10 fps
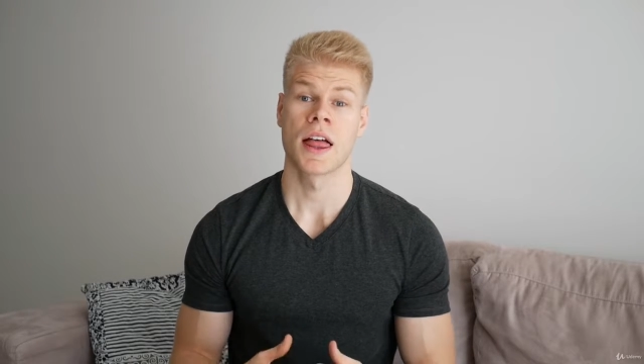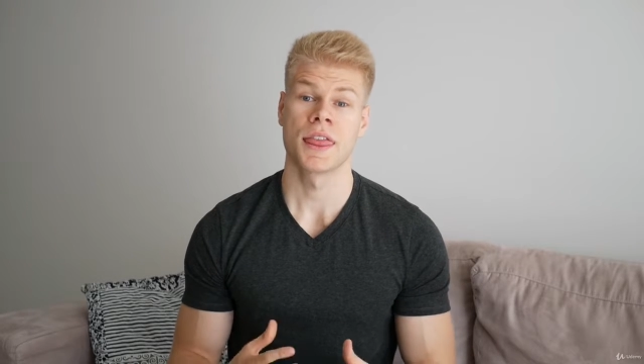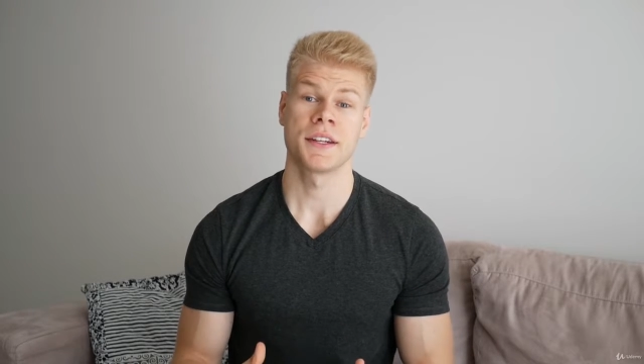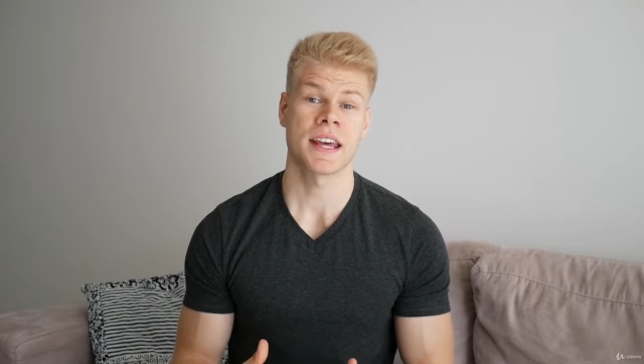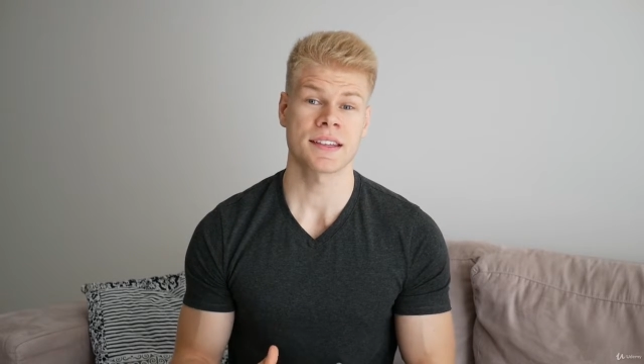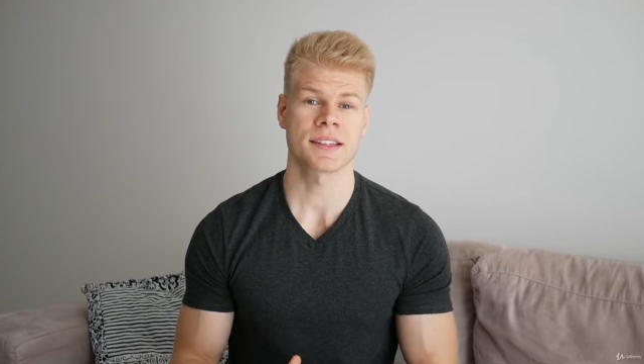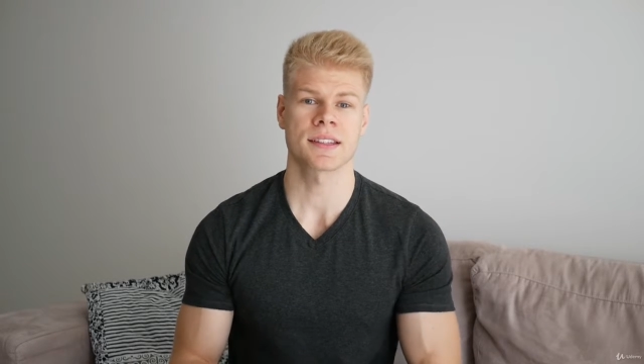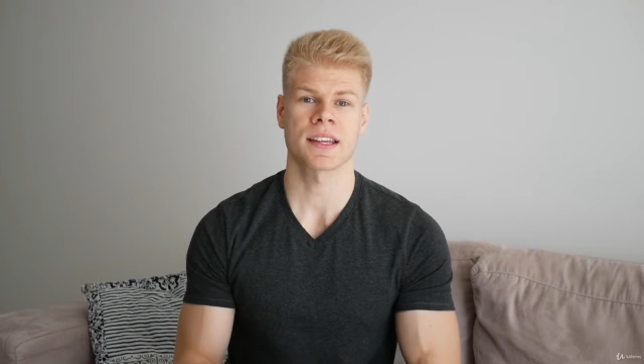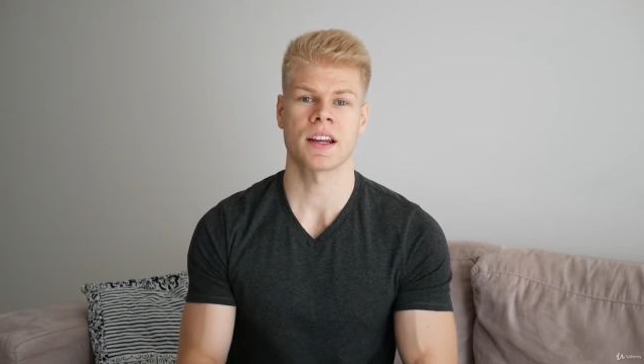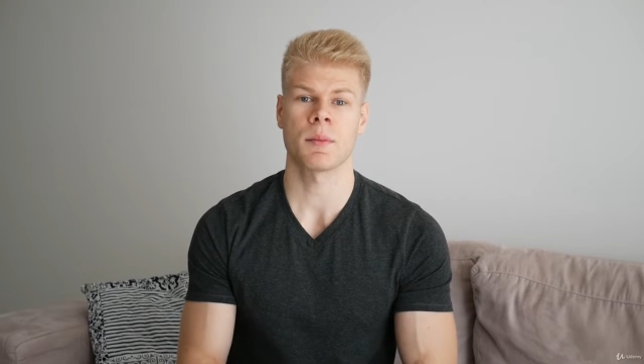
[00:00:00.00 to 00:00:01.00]
The test
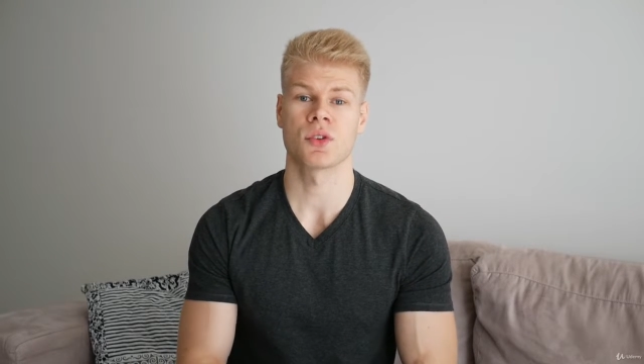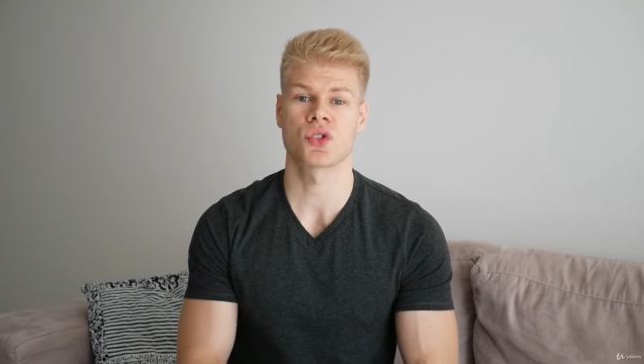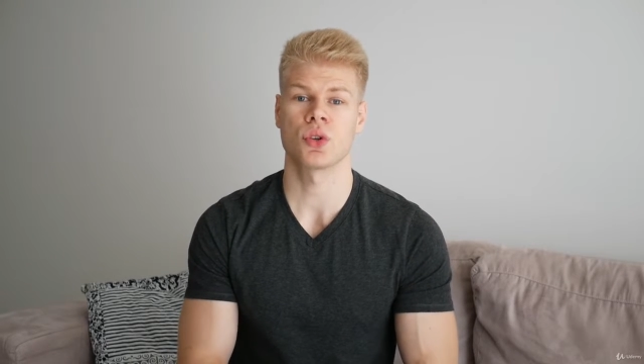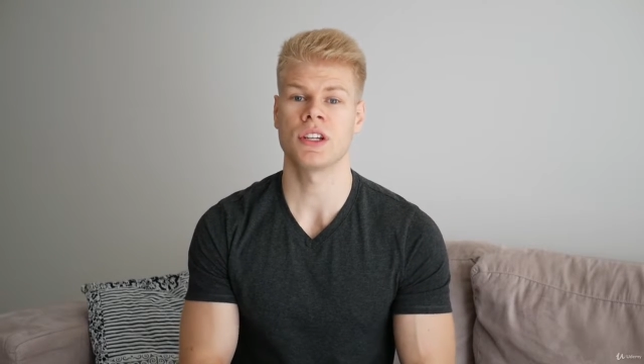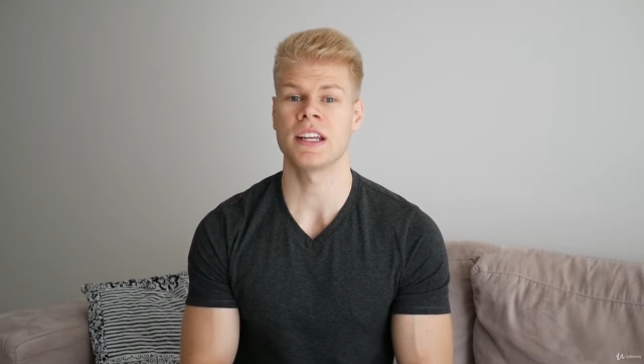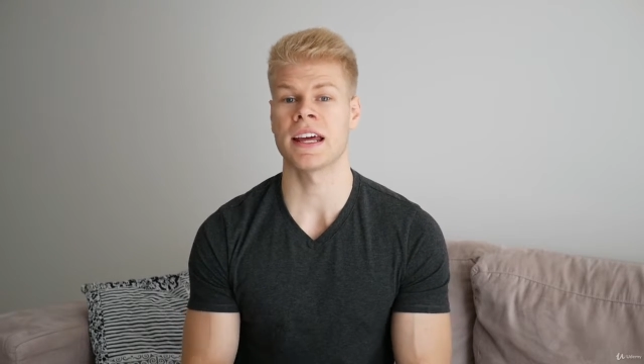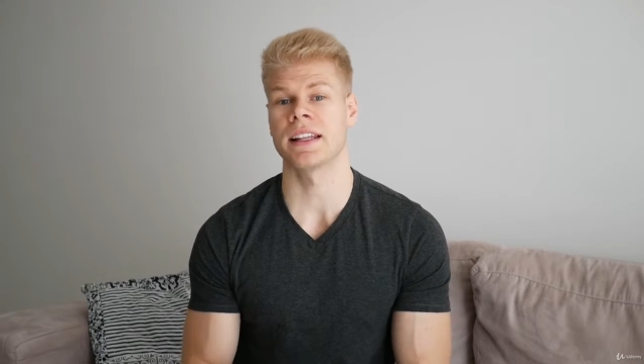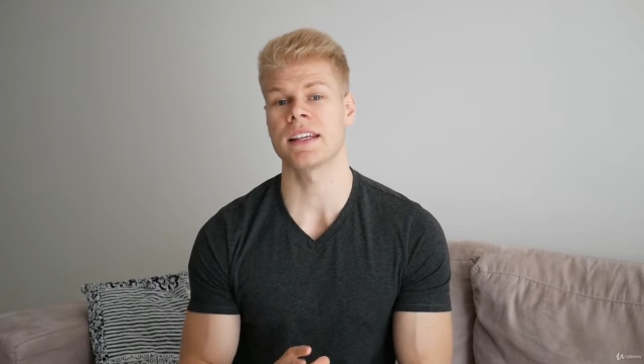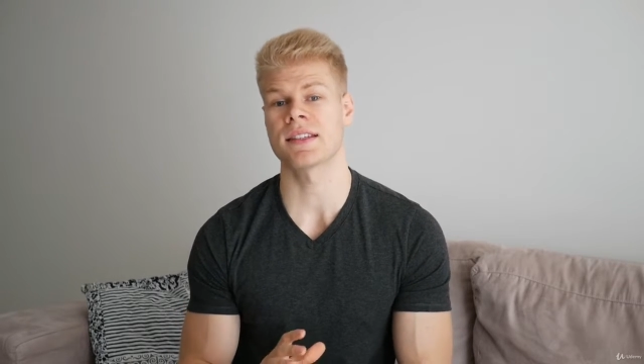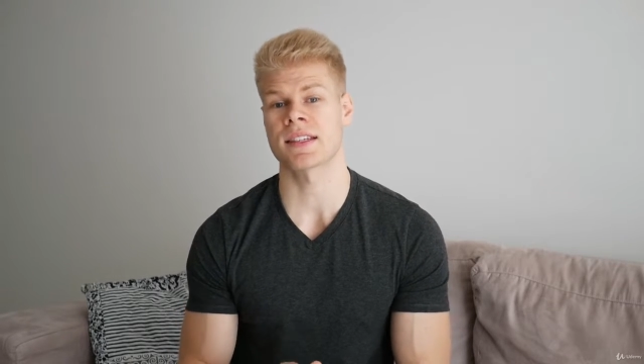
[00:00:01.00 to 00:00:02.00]
is set up so you need at
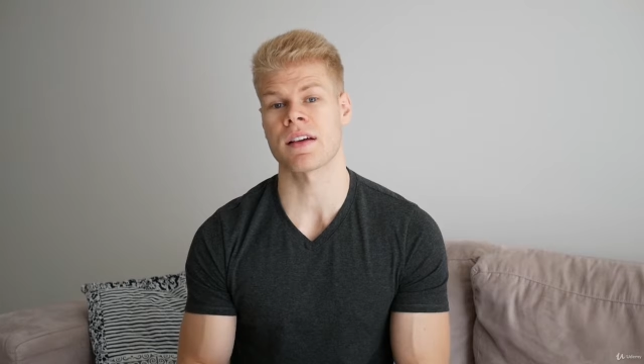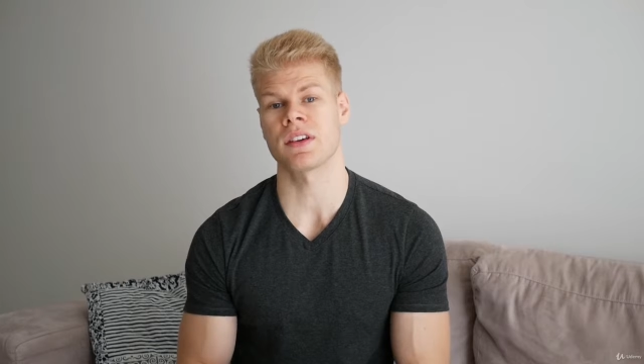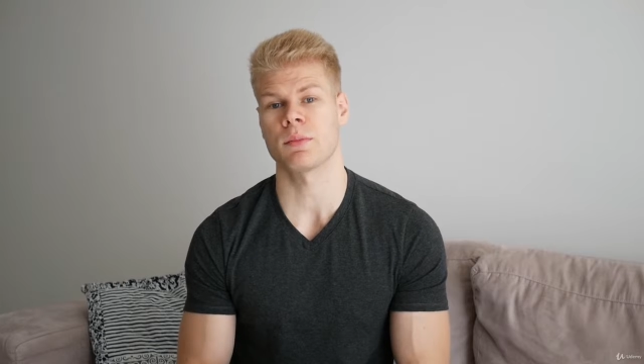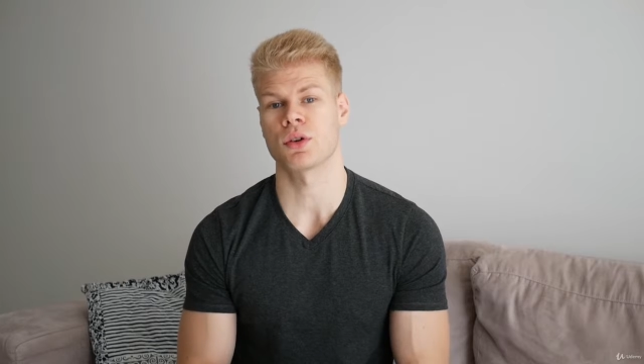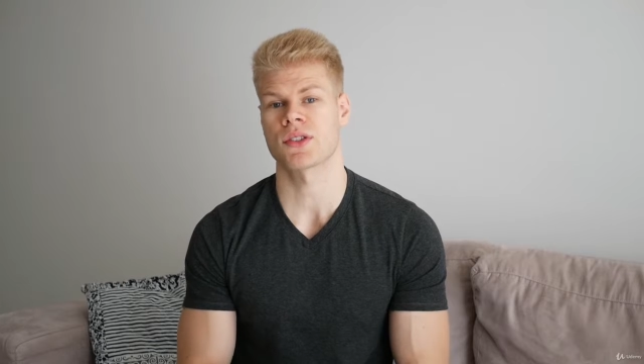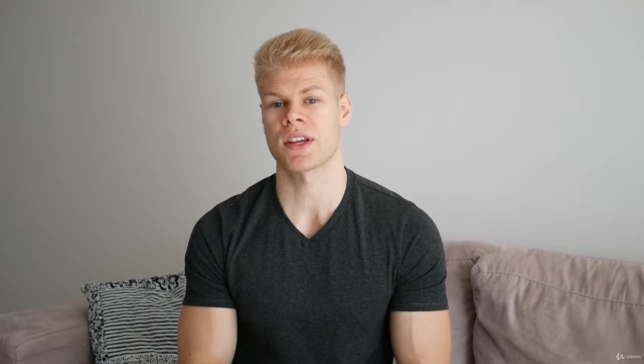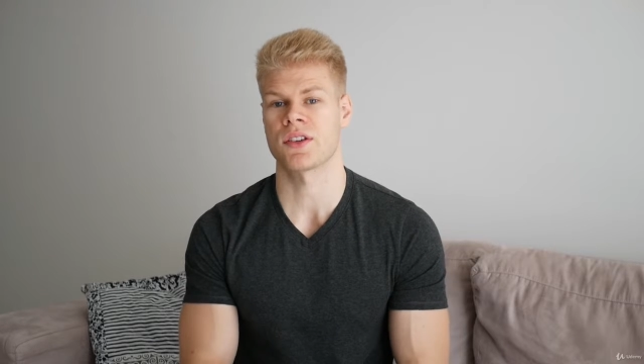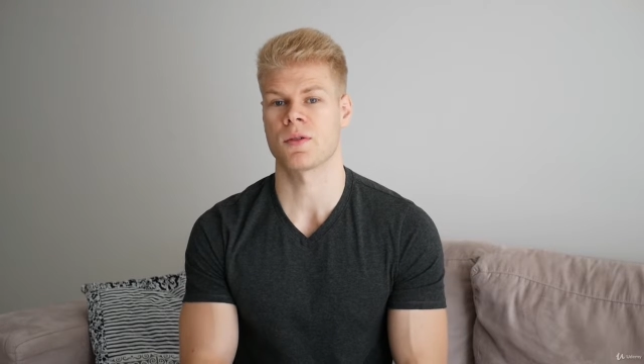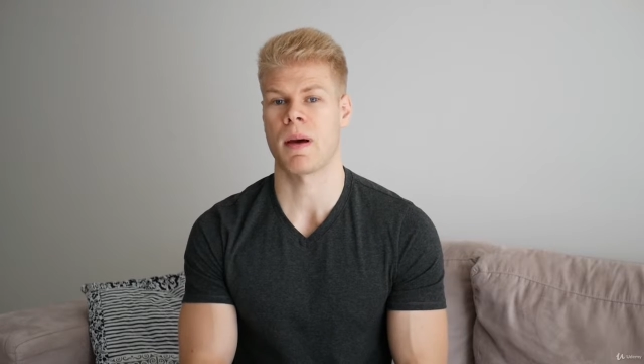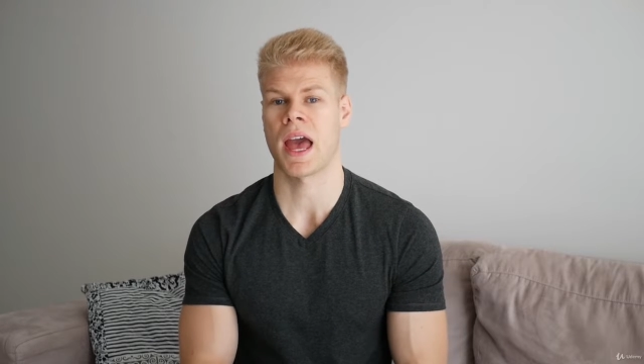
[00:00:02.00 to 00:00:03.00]
least
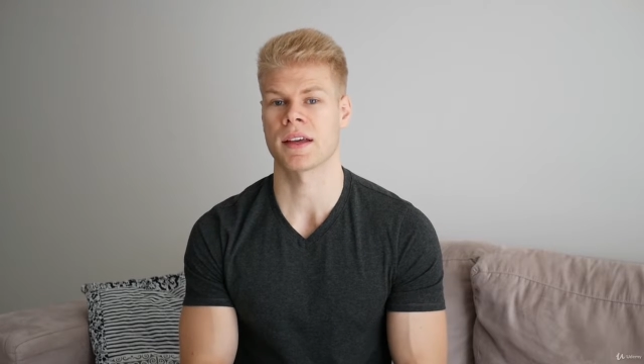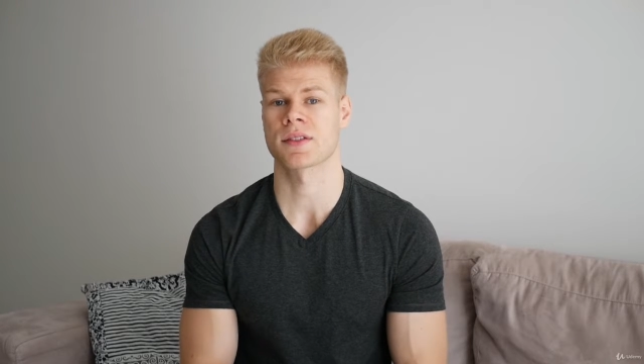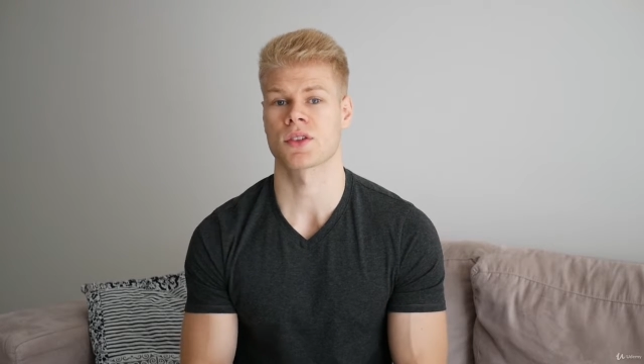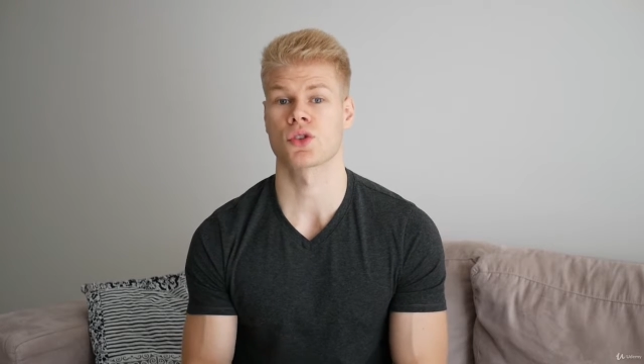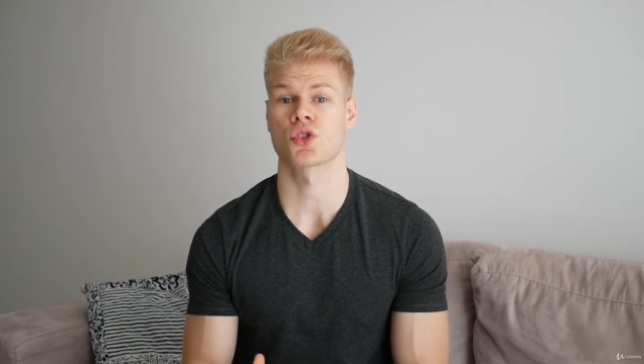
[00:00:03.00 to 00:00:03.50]
70% to pass,